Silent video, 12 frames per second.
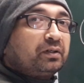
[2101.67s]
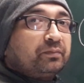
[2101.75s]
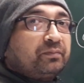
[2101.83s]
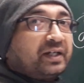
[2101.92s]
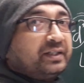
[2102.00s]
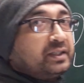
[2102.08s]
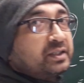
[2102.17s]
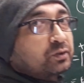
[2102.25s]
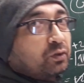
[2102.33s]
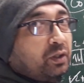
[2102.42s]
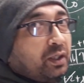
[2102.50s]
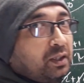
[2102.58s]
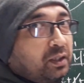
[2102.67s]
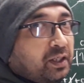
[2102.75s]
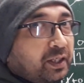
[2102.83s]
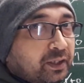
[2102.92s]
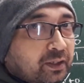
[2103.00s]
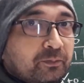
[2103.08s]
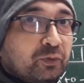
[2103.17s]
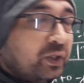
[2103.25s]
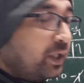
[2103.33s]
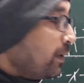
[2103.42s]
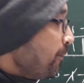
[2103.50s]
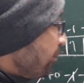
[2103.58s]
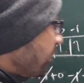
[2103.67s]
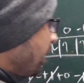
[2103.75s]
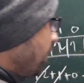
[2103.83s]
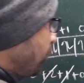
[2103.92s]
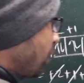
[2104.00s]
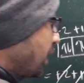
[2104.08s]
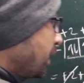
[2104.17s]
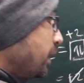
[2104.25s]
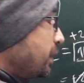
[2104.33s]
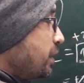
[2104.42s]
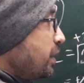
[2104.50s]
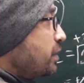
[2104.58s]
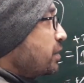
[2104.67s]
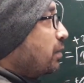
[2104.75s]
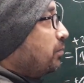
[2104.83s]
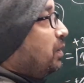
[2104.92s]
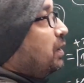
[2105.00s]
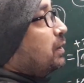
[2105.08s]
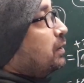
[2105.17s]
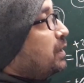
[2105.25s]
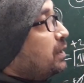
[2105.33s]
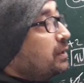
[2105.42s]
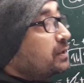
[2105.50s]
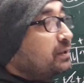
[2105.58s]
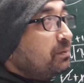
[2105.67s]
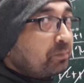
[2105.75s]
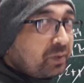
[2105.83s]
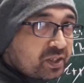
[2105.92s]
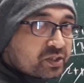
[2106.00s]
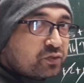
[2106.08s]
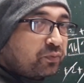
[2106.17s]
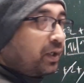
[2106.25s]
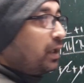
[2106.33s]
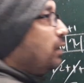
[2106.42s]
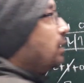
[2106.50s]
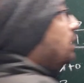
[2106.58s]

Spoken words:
by this oracle diagram, okay? If you are getting D term, then the simplest way,